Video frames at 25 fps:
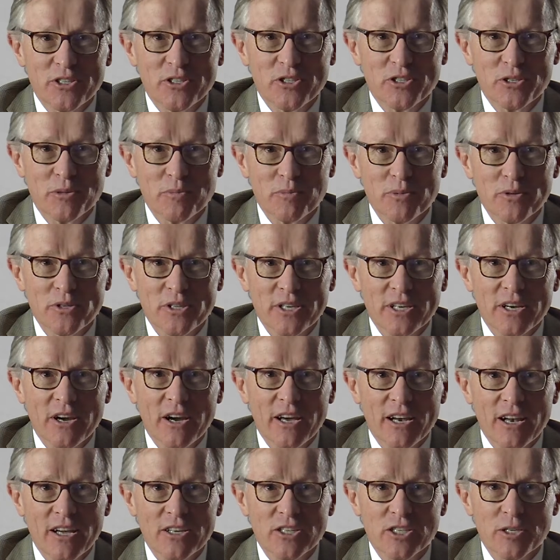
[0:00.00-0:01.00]
To put the
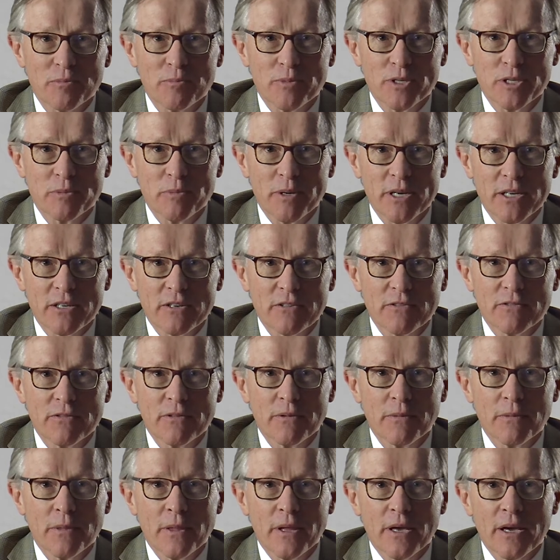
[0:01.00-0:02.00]
guidelines in perspective,
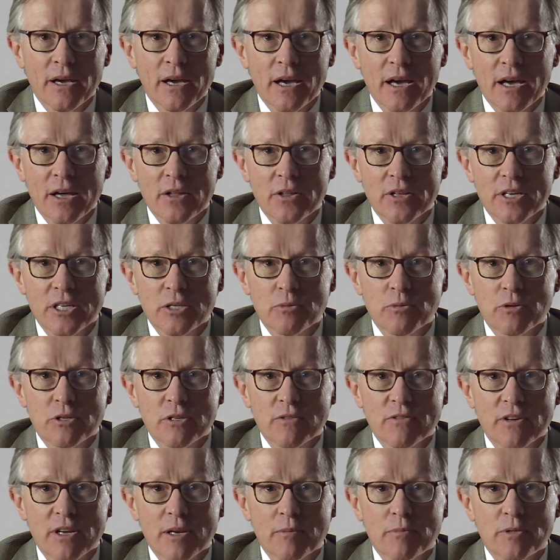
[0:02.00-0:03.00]
these were
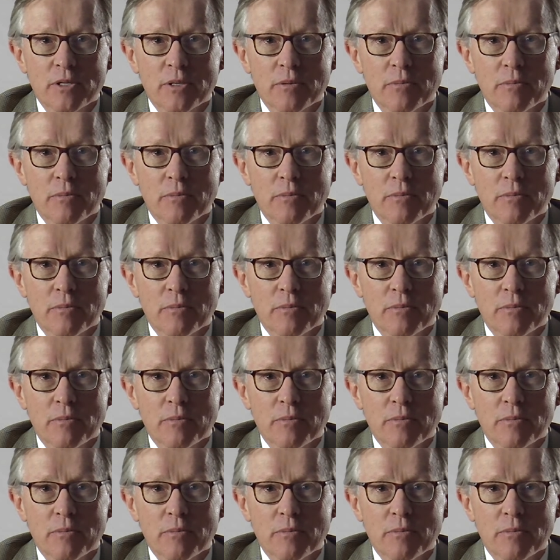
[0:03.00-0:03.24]
developed